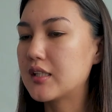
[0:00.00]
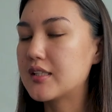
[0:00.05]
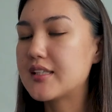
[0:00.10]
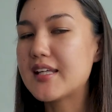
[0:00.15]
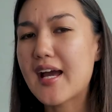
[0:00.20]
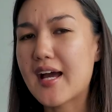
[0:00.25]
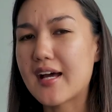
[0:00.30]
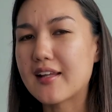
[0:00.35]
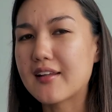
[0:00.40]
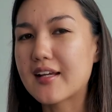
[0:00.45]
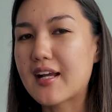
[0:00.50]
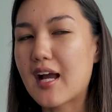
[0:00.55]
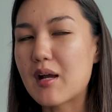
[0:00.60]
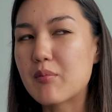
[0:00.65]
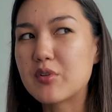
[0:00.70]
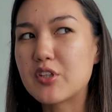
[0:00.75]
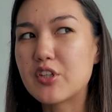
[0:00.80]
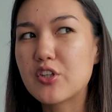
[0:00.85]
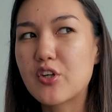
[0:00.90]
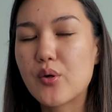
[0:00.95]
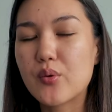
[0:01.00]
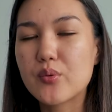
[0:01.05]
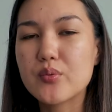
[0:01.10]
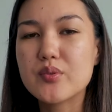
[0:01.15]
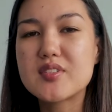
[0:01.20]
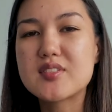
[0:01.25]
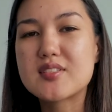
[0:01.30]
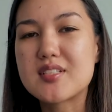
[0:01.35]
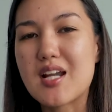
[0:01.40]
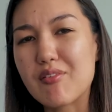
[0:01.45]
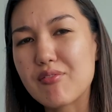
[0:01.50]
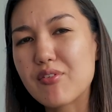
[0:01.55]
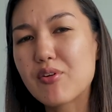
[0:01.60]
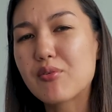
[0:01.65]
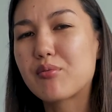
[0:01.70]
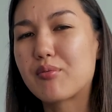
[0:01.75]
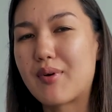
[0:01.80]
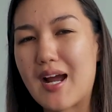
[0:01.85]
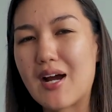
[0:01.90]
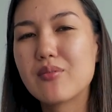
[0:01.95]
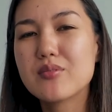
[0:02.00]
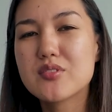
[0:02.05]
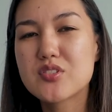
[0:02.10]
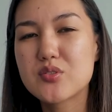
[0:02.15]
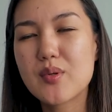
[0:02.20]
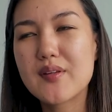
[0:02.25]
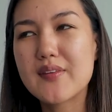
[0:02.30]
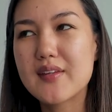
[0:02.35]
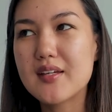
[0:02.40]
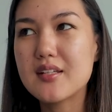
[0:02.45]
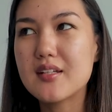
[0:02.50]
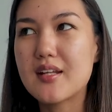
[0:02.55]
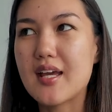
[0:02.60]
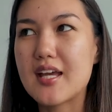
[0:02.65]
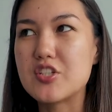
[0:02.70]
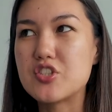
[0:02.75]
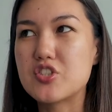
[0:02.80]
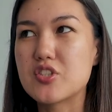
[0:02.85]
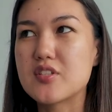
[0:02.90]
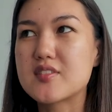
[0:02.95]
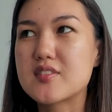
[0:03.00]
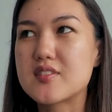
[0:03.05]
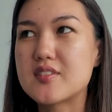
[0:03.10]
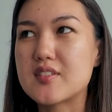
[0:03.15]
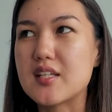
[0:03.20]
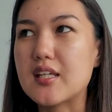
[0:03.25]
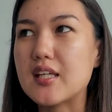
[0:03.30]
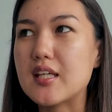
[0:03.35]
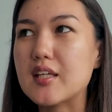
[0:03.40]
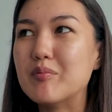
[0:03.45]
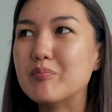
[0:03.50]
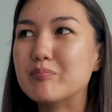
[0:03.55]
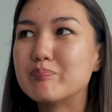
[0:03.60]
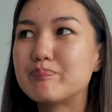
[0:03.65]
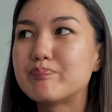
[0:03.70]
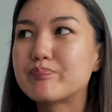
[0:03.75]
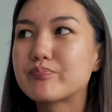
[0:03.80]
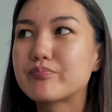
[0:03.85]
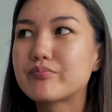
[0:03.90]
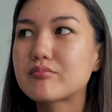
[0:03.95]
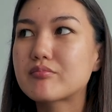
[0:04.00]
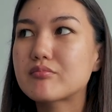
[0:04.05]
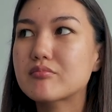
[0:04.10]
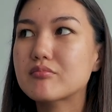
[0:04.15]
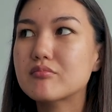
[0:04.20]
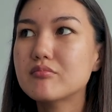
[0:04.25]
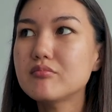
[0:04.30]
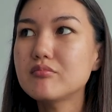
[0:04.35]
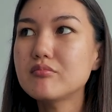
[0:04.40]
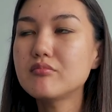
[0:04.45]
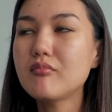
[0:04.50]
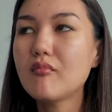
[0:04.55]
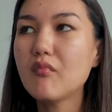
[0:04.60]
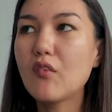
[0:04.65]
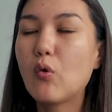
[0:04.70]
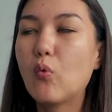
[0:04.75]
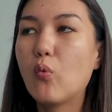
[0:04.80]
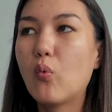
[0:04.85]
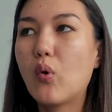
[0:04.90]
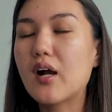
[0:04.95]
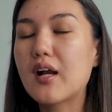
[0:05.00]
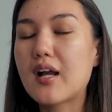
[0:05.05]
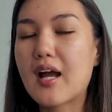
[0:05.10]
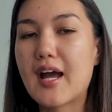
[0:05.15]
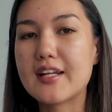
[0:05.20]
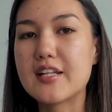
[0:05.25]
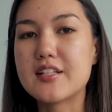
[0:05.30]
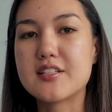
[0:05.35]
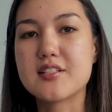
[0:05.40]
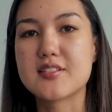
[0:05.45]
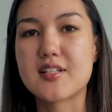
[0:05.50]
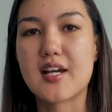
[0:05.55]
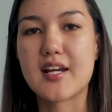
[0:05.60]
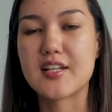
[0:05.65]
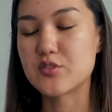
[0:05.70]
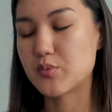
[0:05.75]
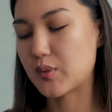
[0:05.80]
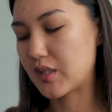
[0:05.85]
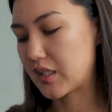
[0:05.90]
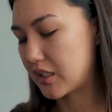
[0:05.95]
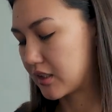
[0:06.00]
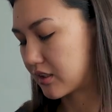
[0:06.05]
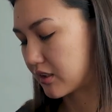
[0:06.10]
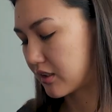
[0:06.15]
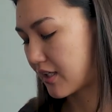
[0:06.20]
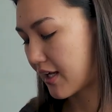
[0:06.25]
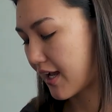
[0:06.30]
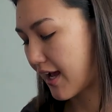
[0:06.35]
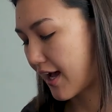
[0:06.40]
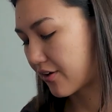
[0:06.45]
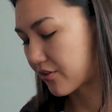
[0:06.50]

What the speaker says: yeah, like I'm gonna go several rounds with it and just see what kind of designs we can get